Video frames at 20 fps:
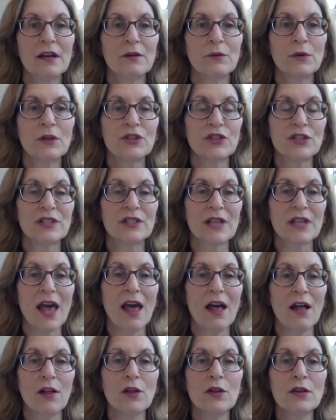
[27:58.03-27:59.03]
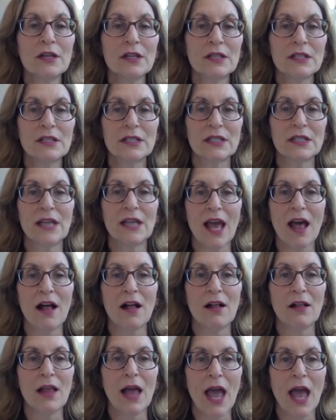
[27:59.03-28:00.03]
which is
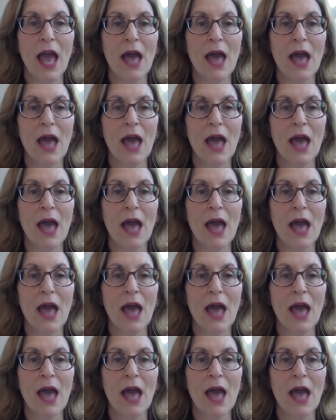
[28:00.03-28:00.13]
lclma.org